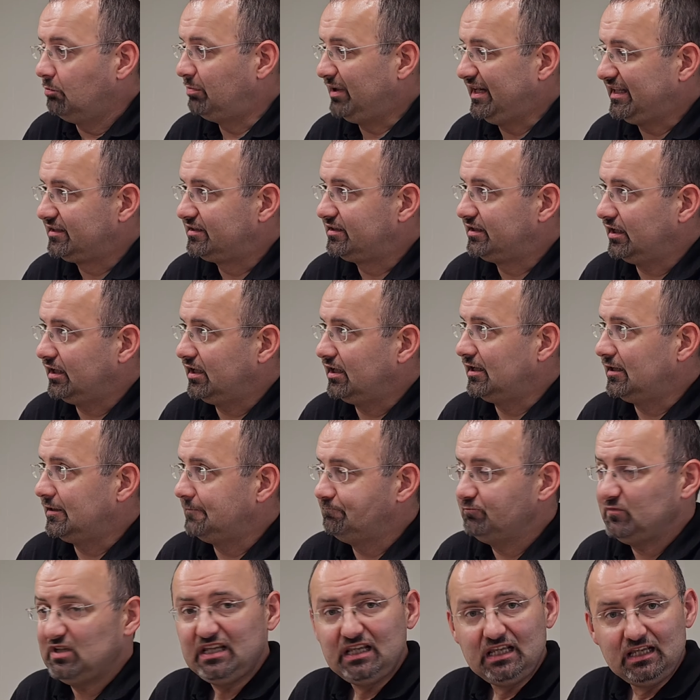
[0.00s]
but
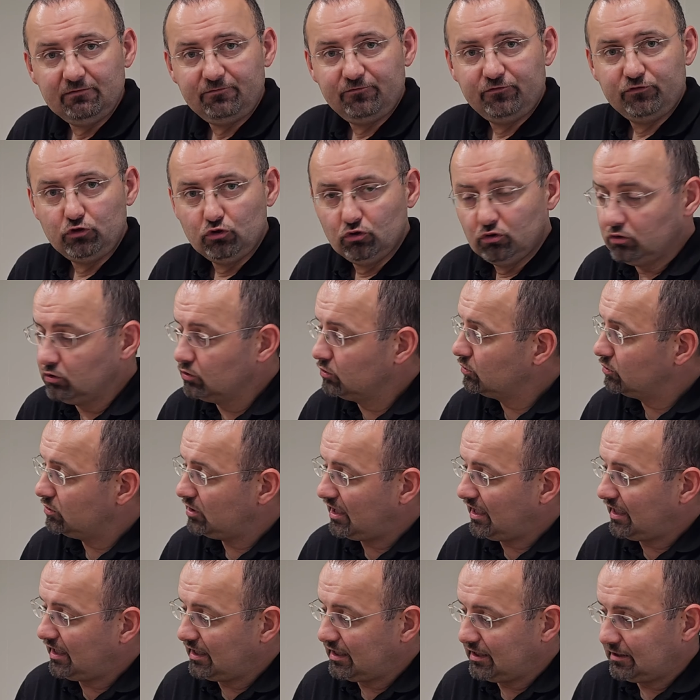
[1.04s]
uh, if
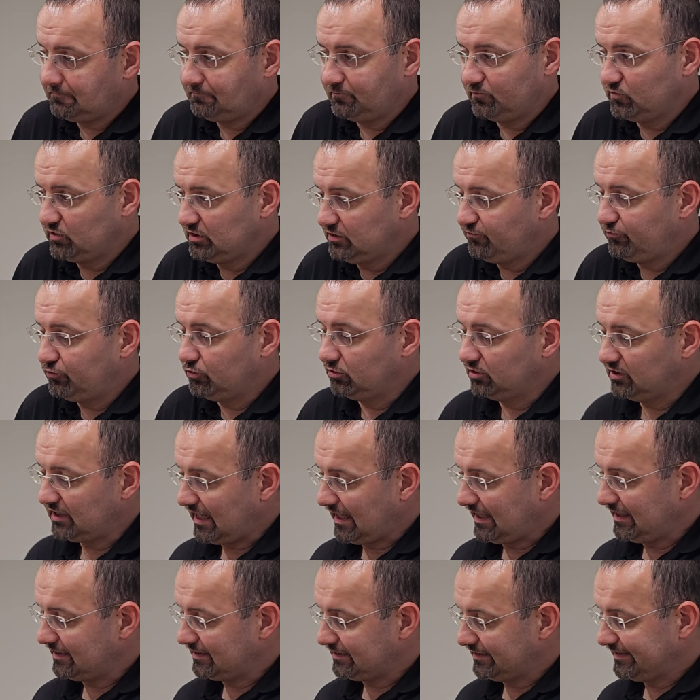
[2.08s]
you are if you
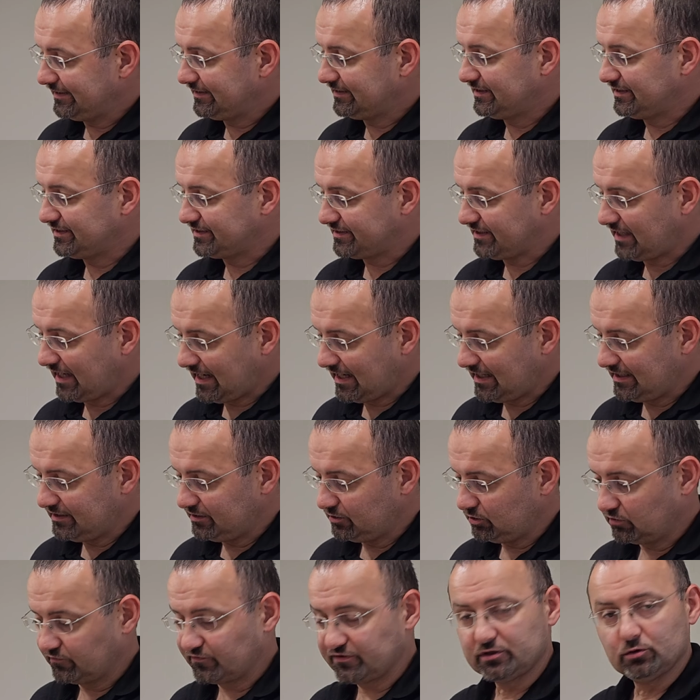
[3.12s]
like like
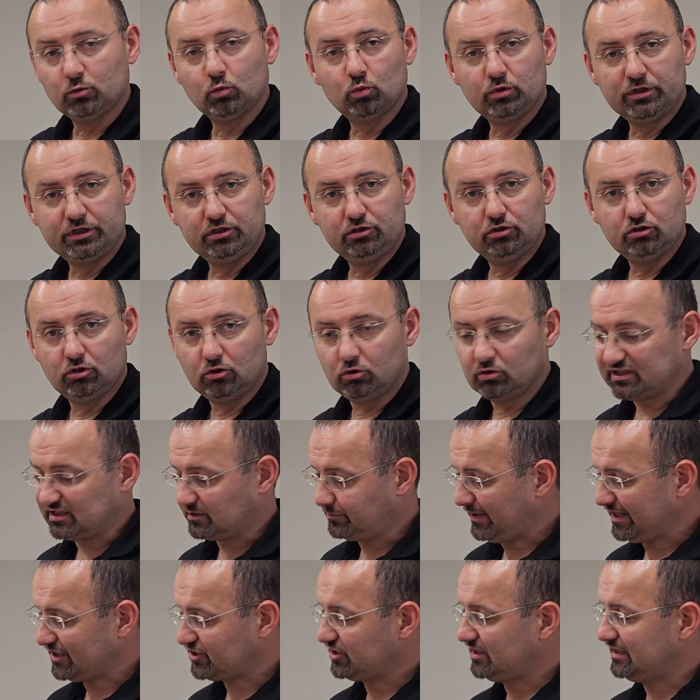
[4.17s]
design of the window
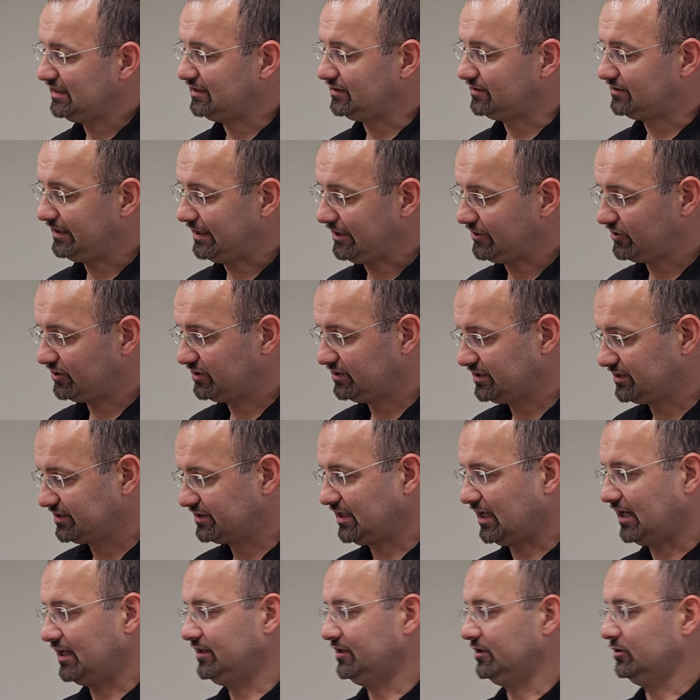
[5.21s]
especially interior
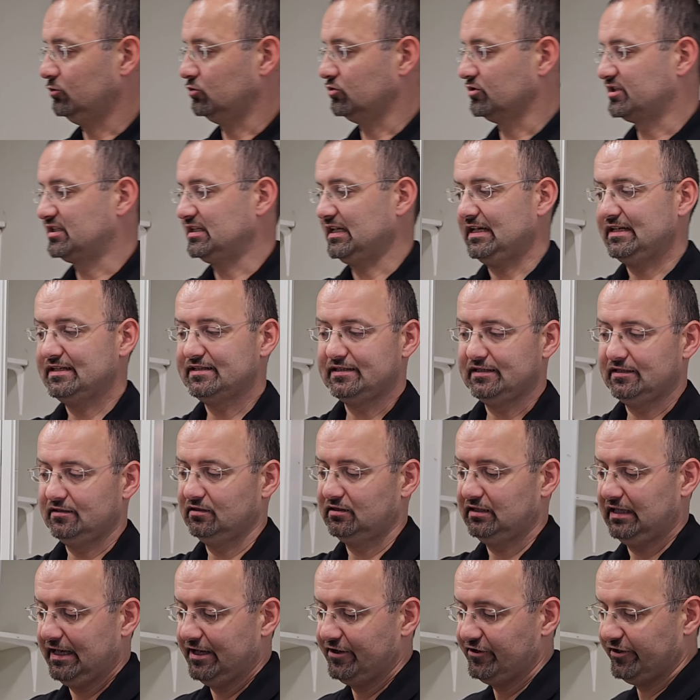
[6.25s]
design i would say the
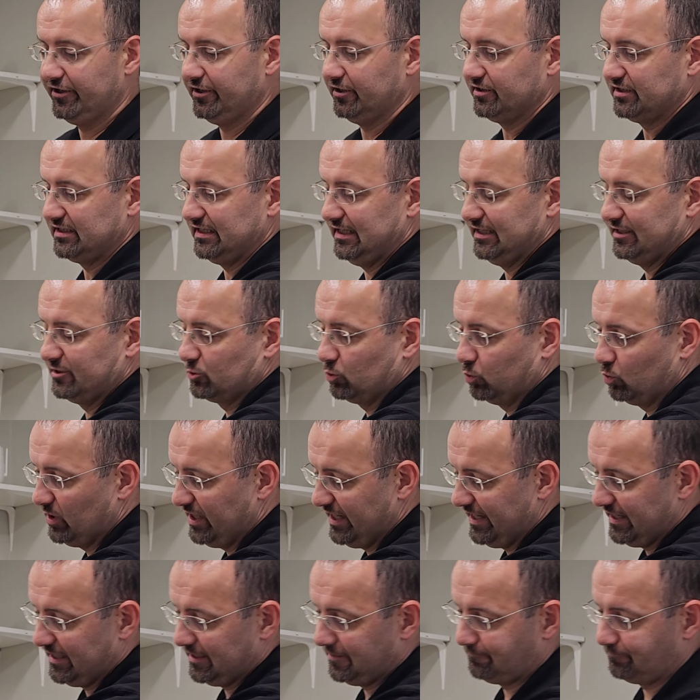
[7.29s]
interiors that's
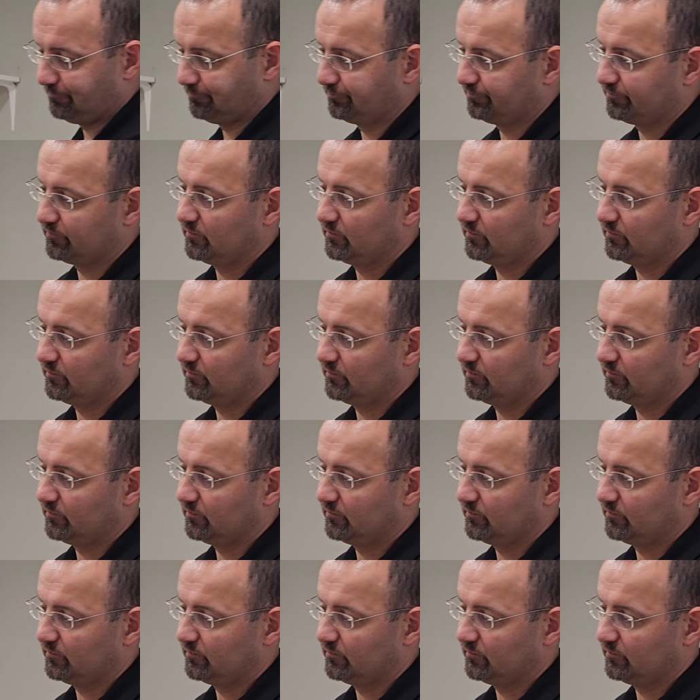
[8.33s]
where